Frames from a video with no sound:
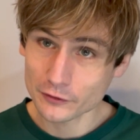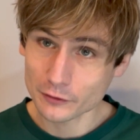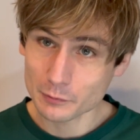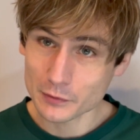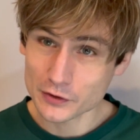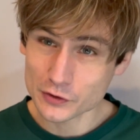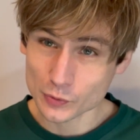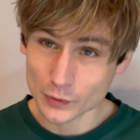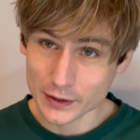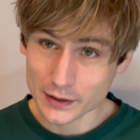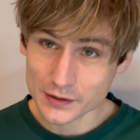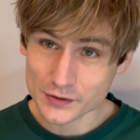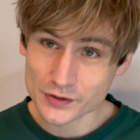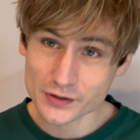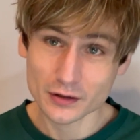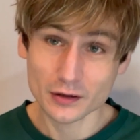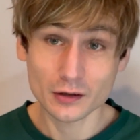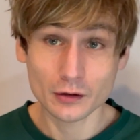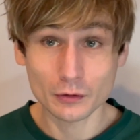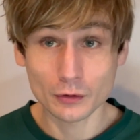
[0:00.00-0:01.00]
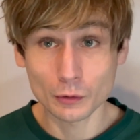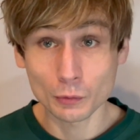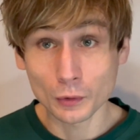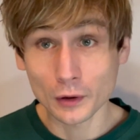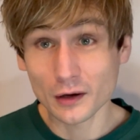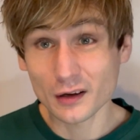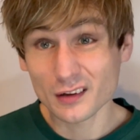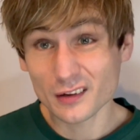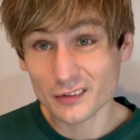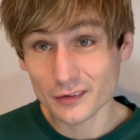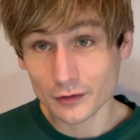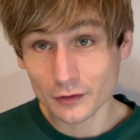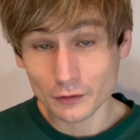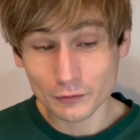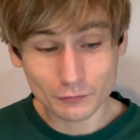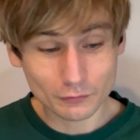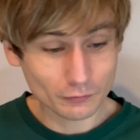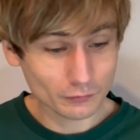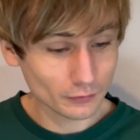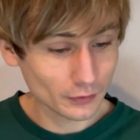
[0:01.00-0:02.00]
to me twice, and I don't know why, because I
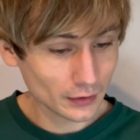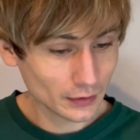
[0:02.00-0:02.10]
don't